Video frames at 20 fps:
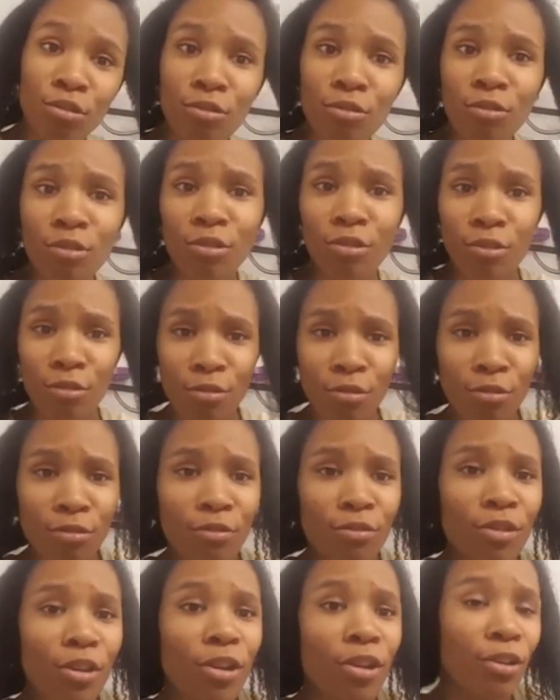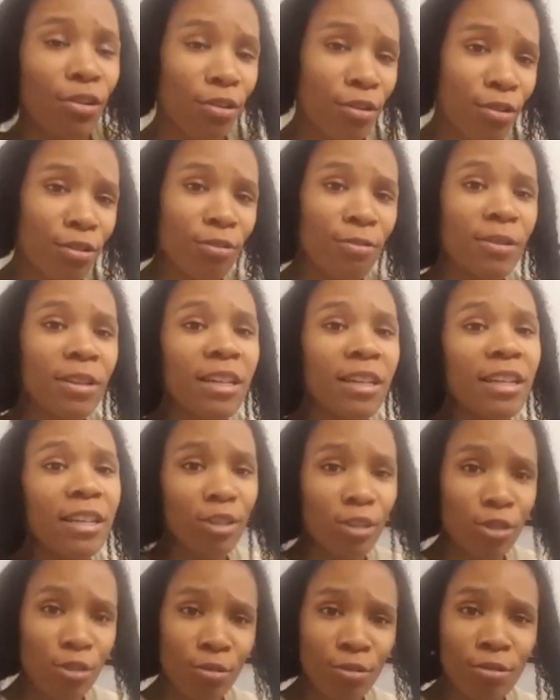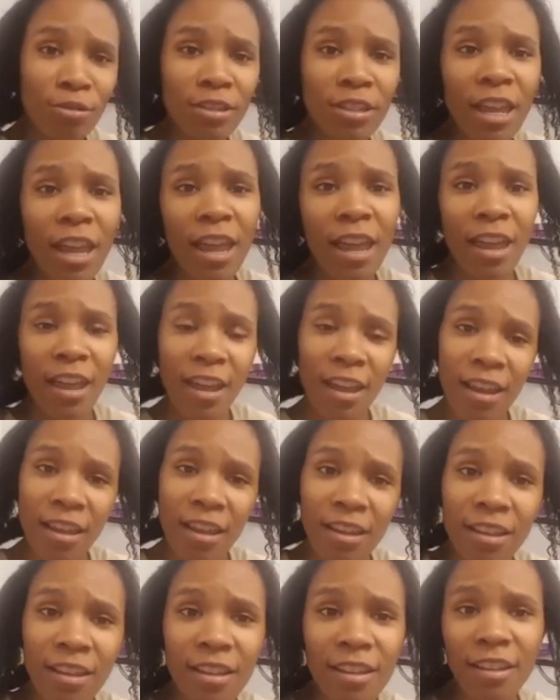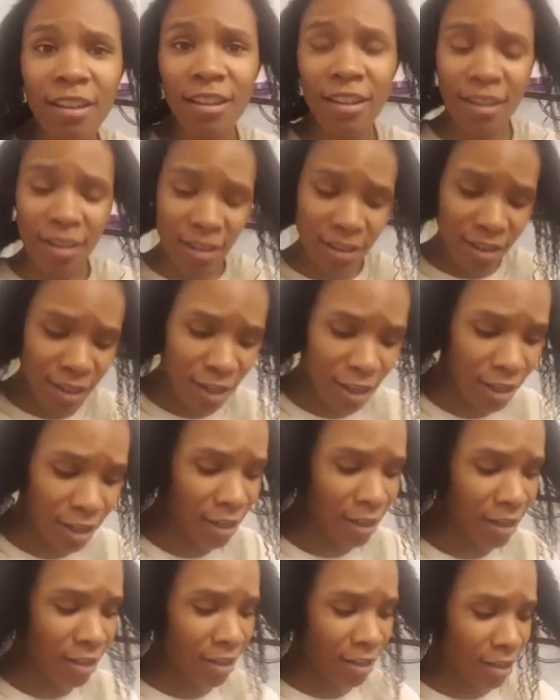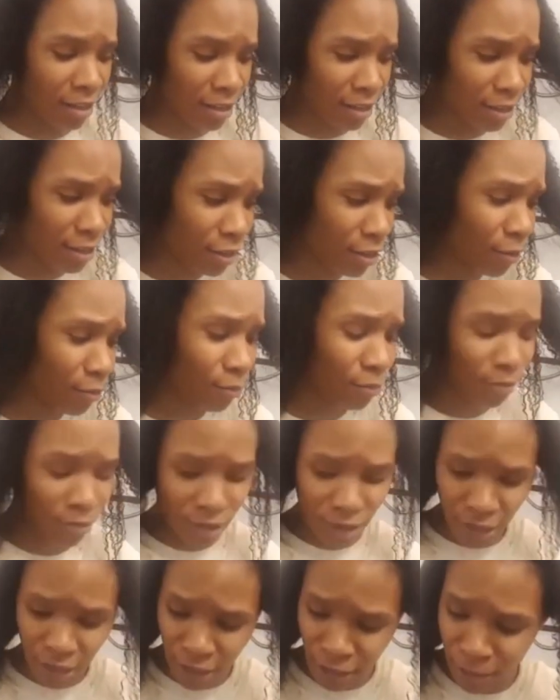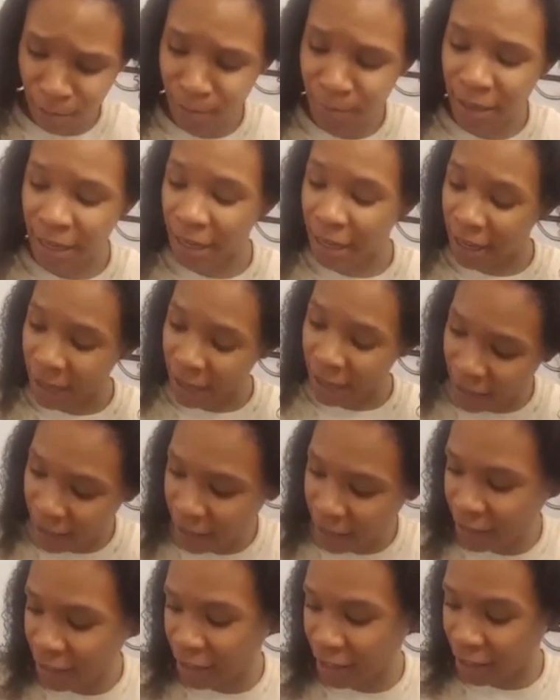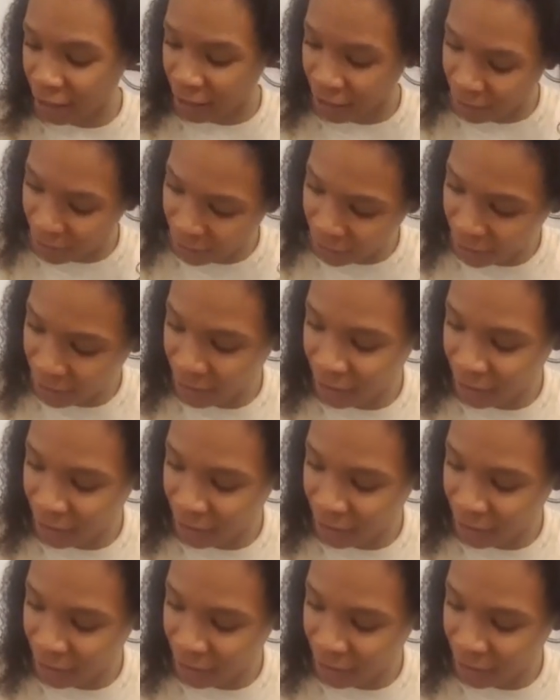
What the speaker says: Do you know what today is? It's reapply day.